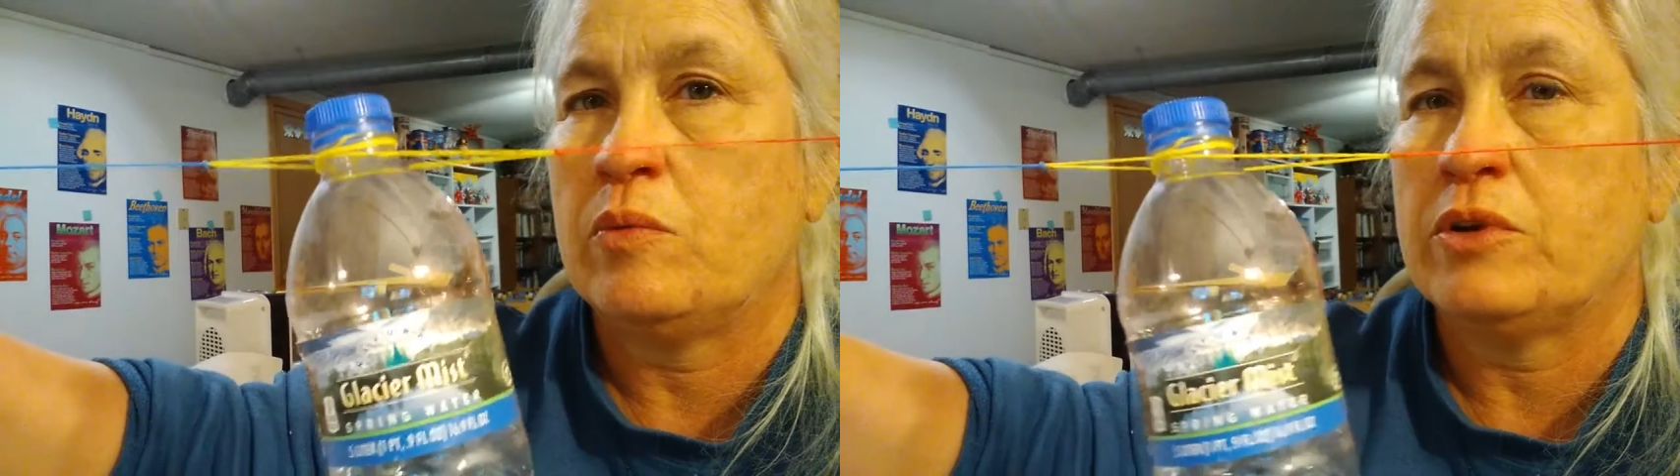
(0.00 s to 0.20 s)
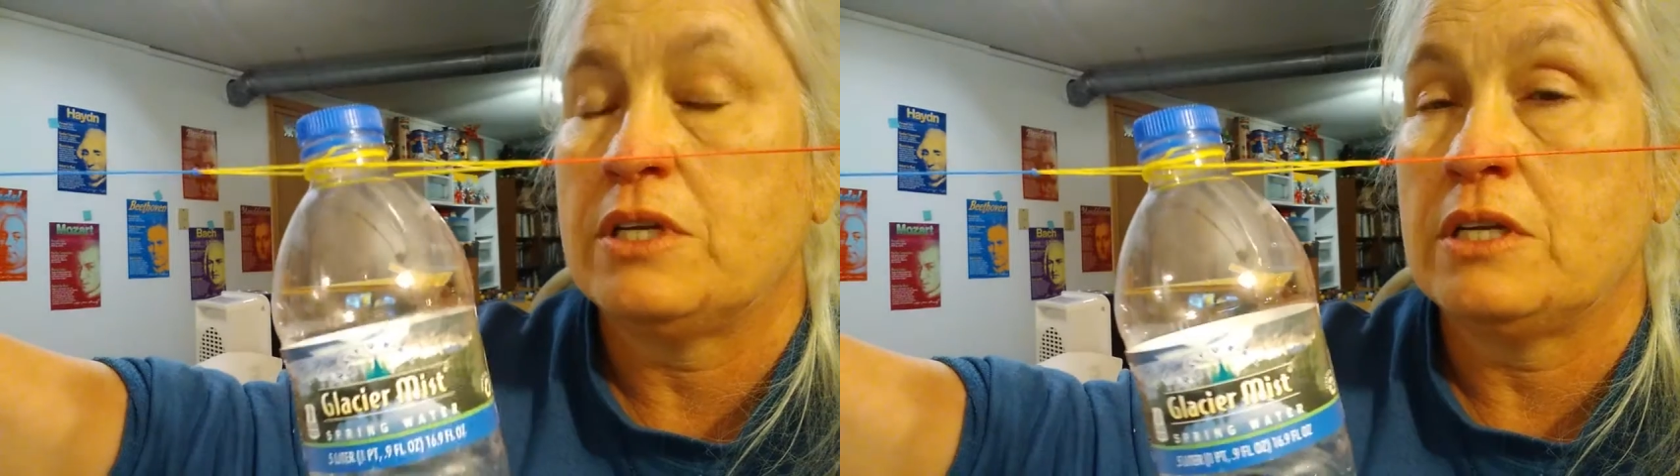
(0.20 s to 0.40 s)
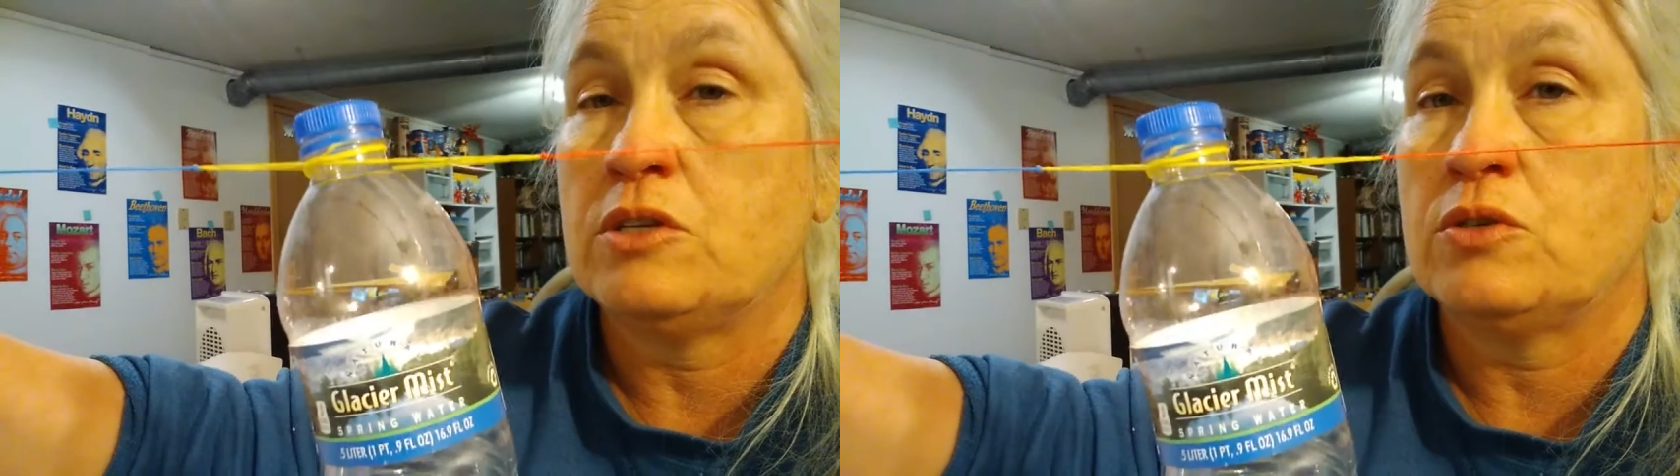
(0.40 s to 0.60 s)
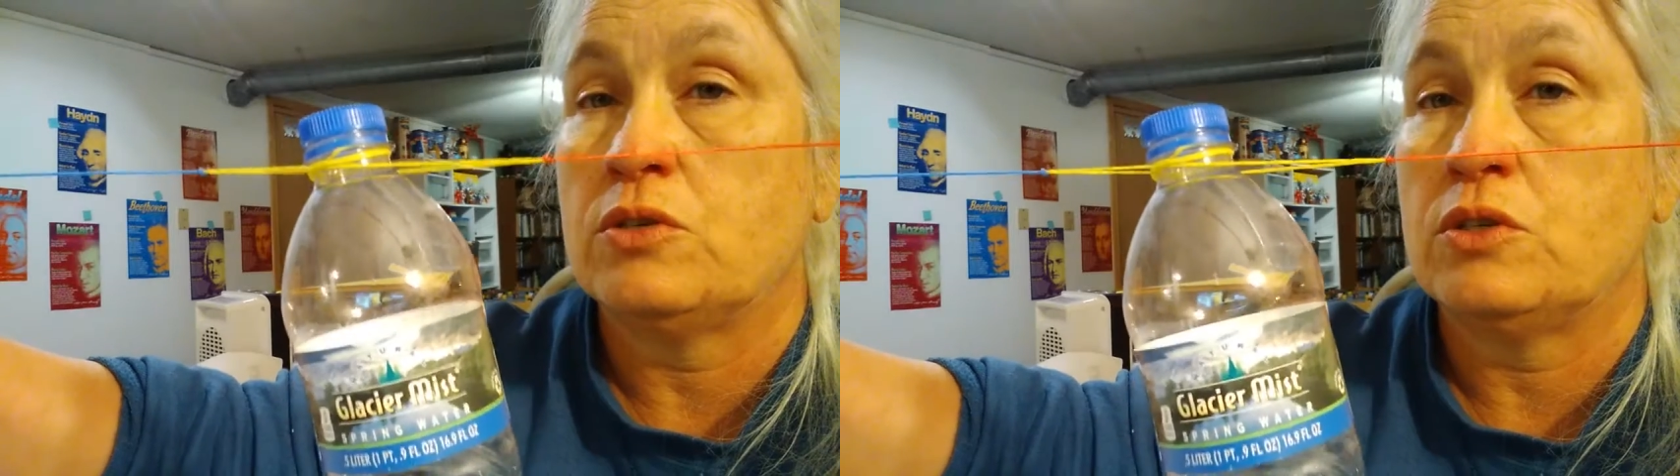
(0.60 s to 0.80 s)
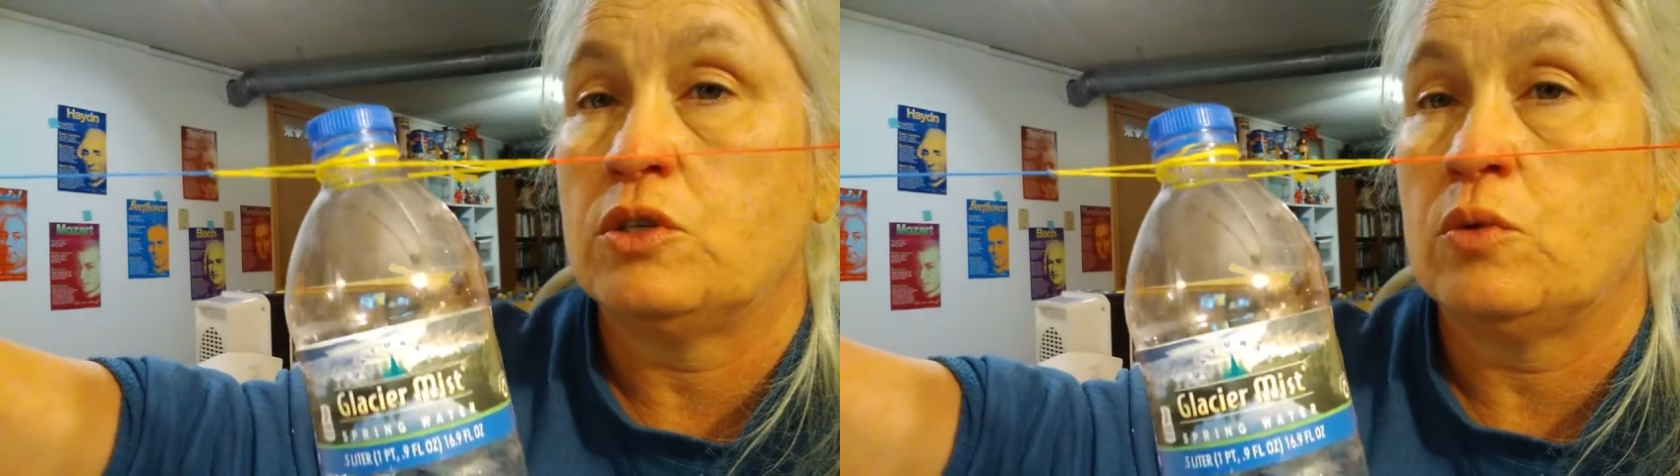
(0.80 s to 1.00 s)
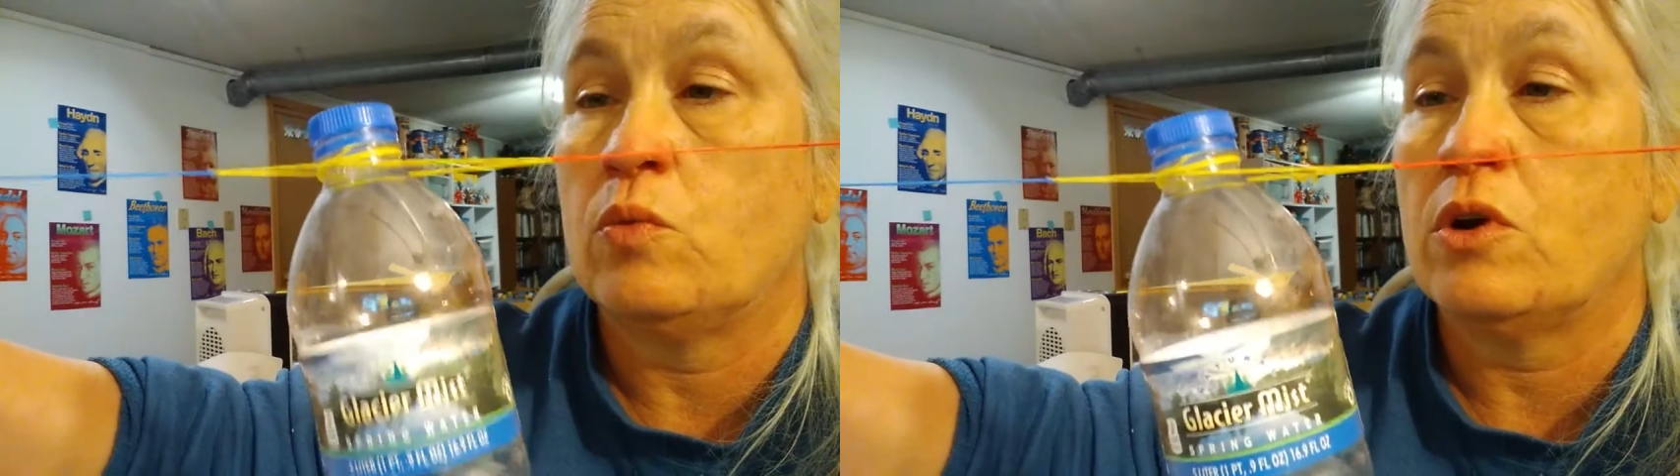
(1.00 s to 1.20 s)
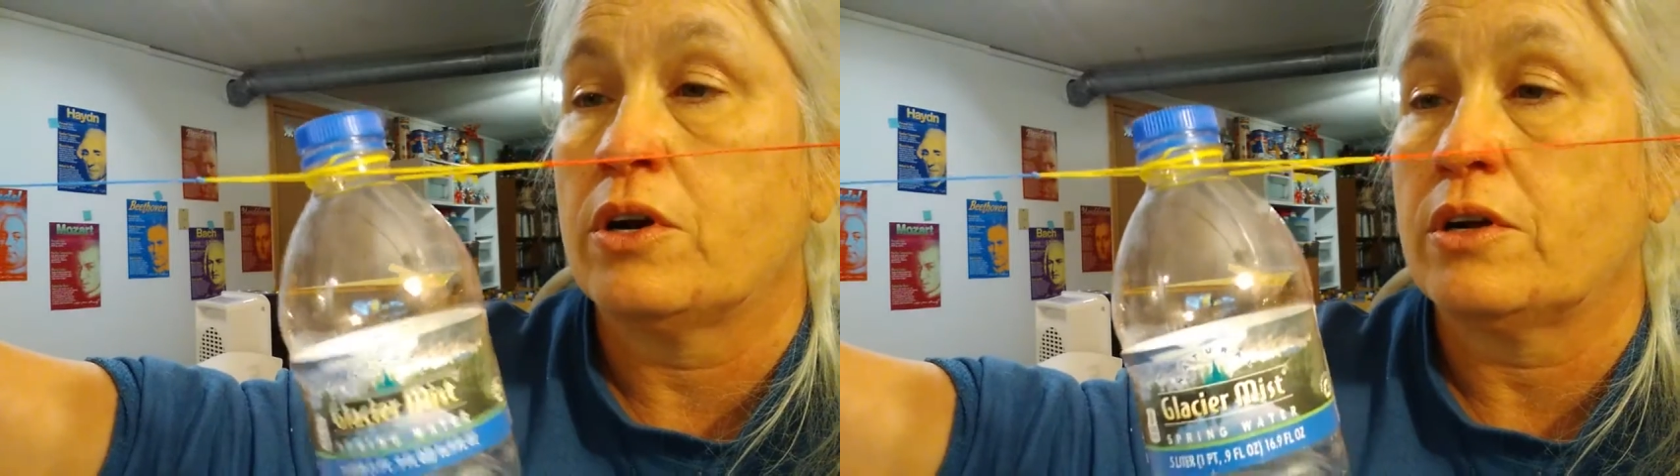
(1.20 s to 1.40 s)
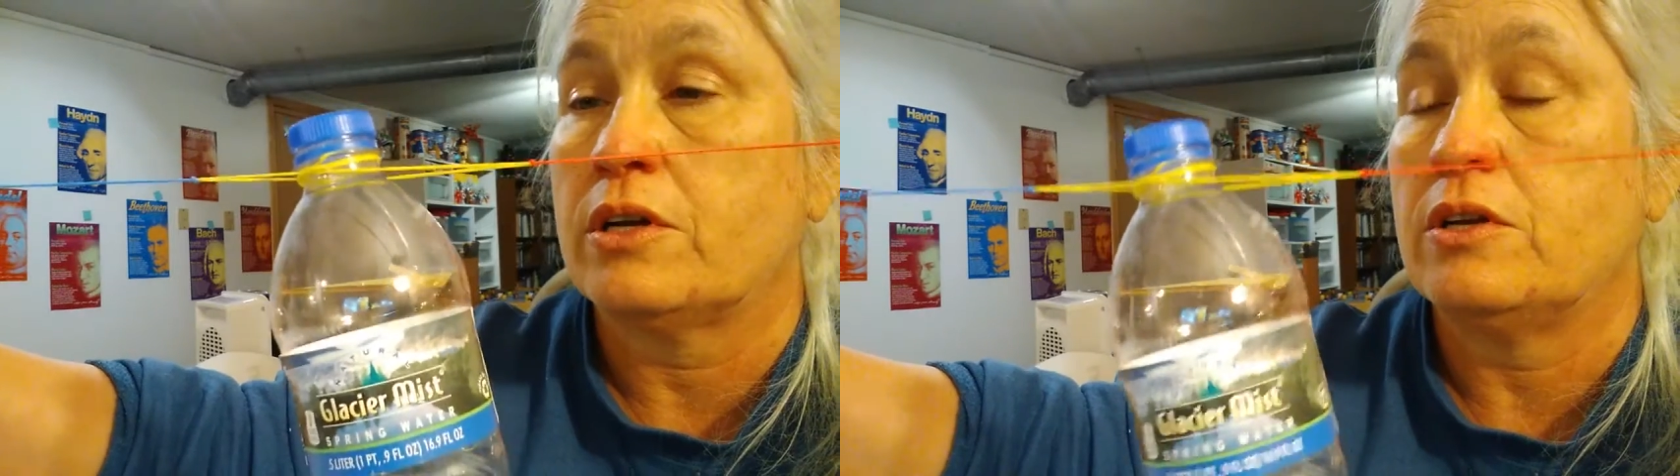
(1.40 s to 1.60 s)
the potential to do work